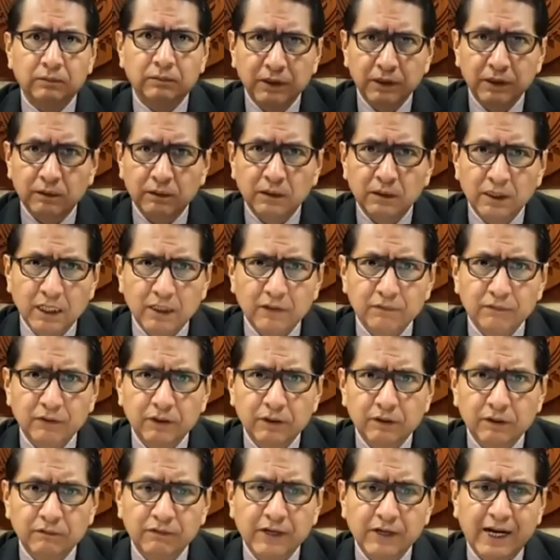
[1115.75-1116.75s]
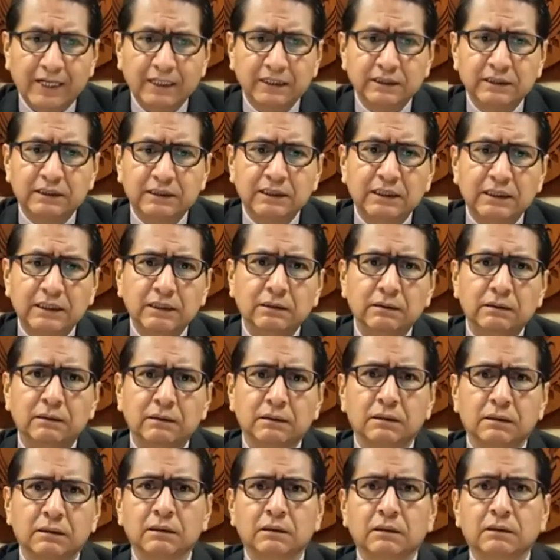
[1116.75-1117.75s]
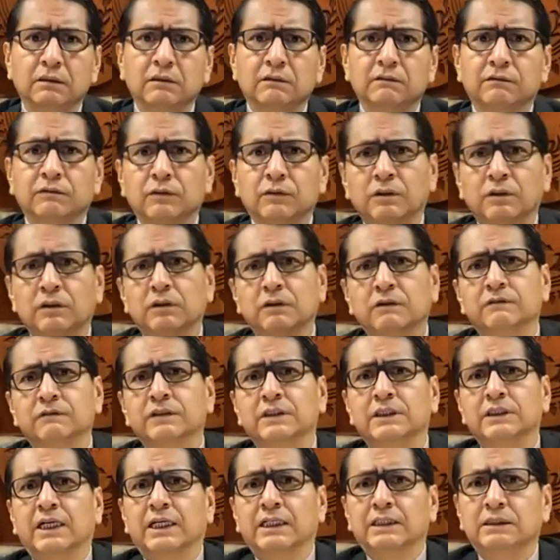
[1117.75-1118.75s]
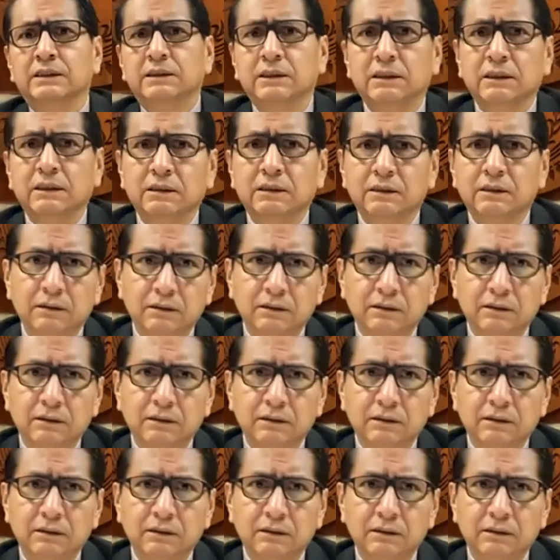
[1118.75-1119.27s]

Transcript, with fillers: We don't have no vaccine for COVID 19.